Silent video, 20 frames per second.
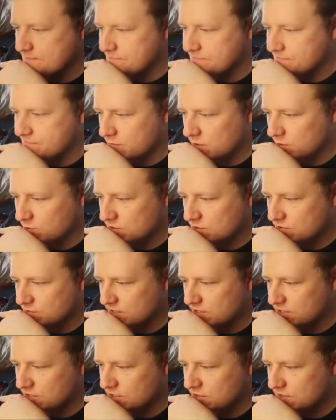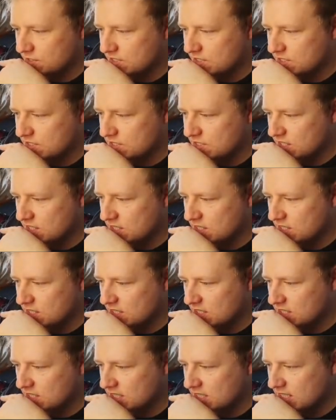But what you want to do is
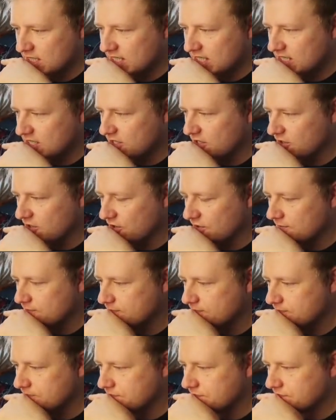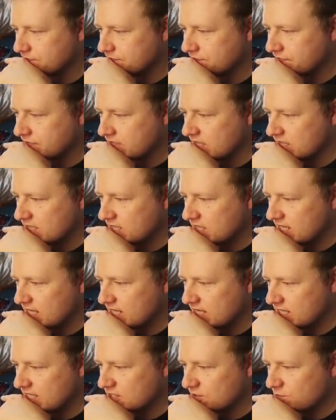click here, and
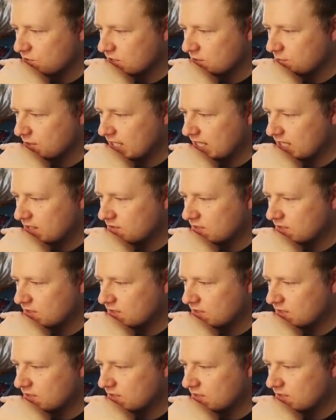then you want to play around